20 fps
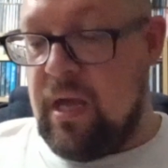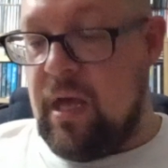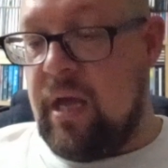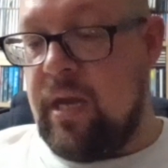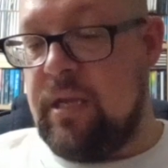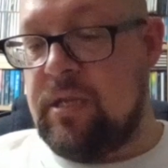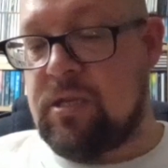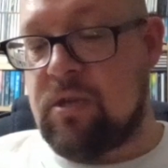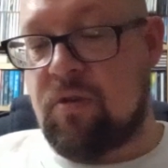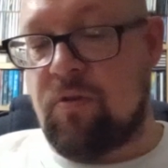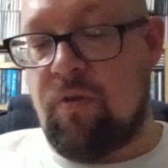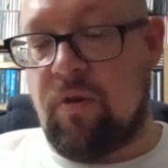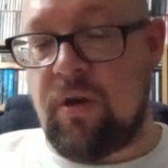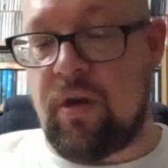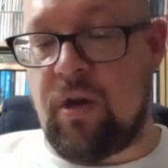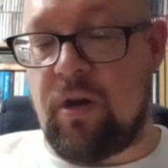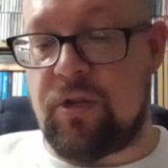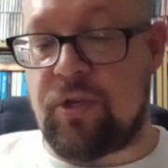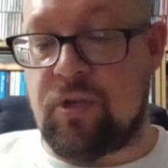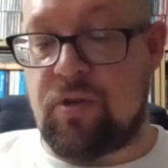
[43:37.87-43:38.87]
And it's a
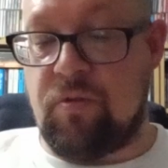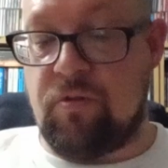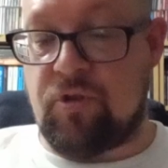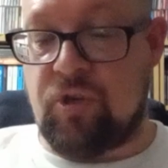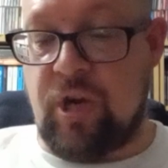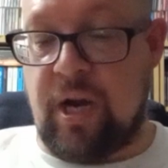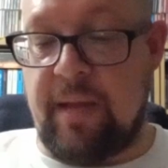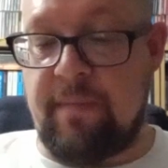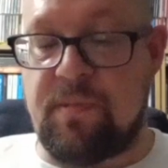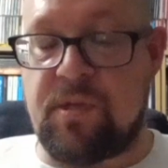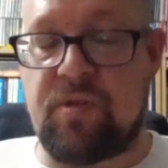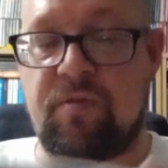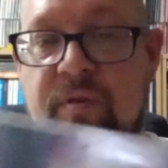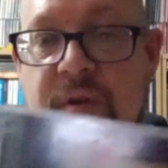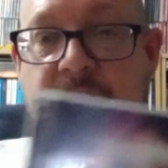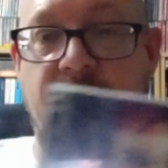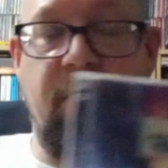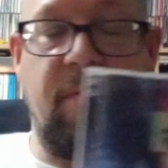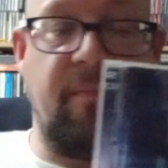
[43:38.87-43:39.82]
chronological traipse through